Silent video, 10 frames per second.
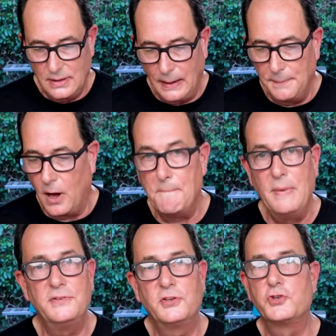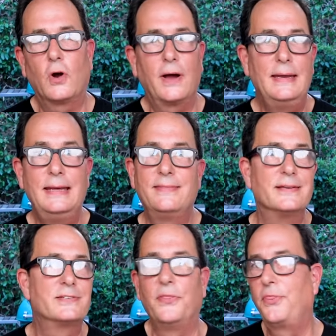I'm not meant to try and eat
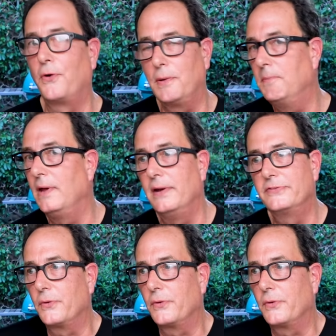this in 30 minutes